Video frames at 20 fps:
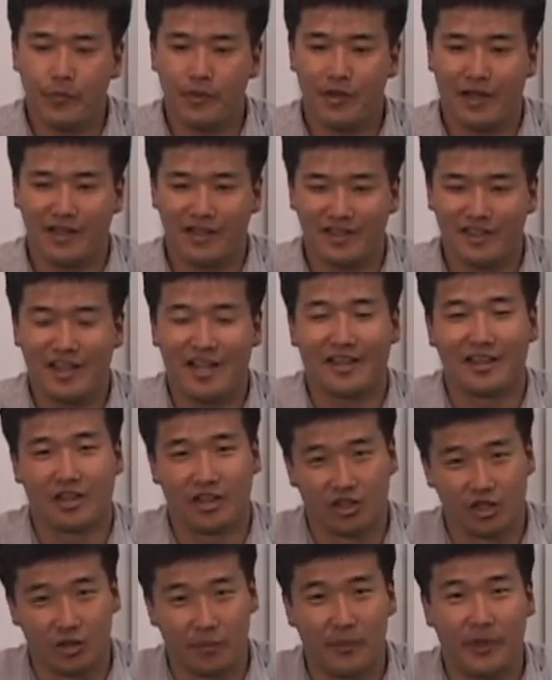I get that
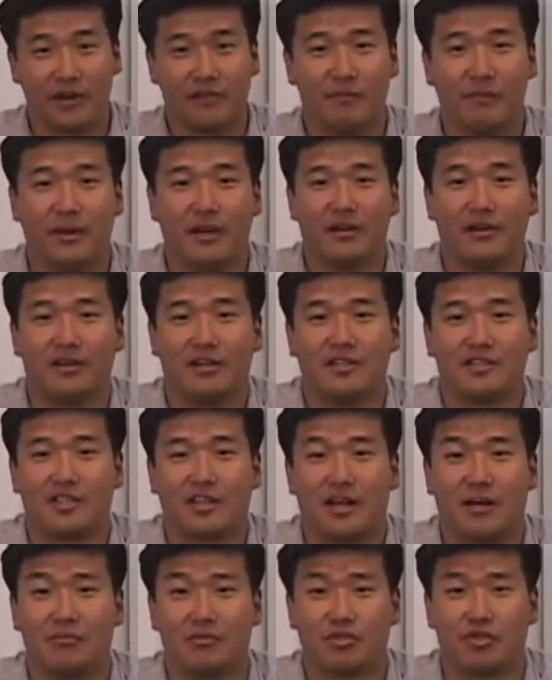little bit of bitterness that
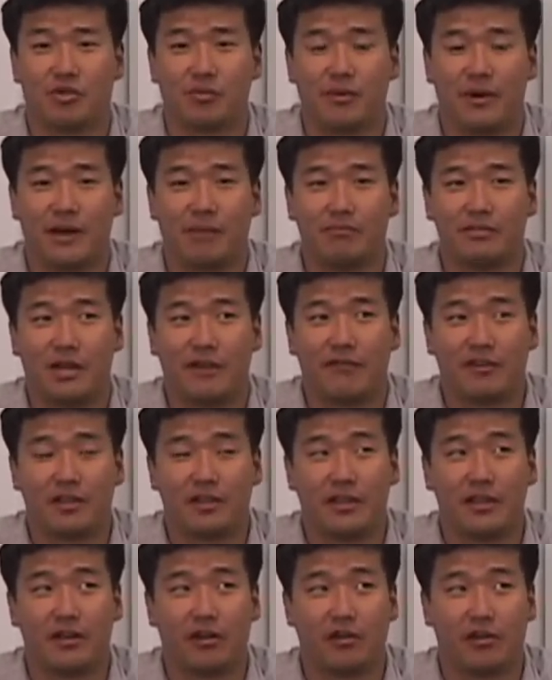comes through, but I'm
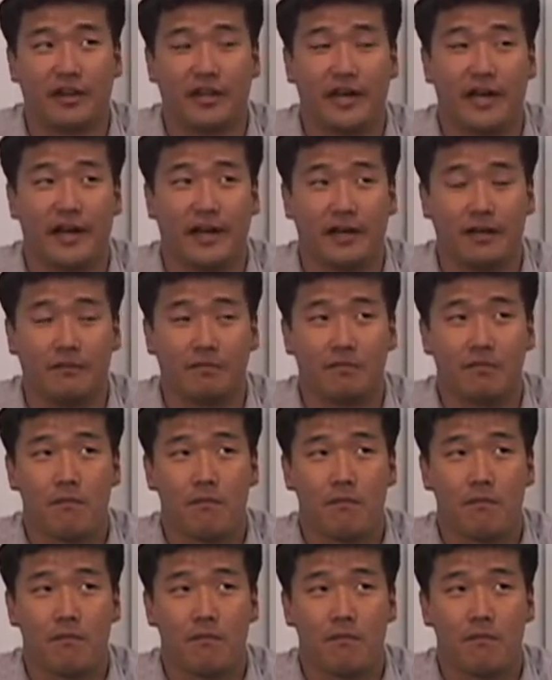definitely already getting